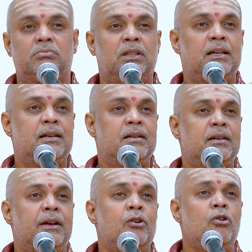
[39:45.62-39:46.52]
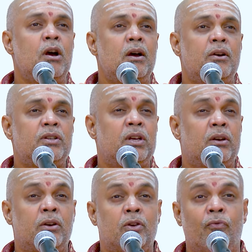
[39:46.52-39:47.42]

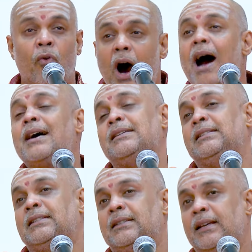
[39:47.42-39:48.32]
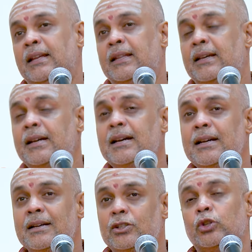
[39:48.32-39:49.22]
wars in the
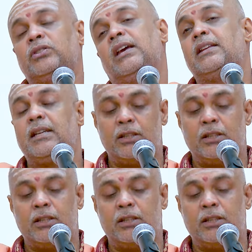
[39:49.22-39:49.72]
society.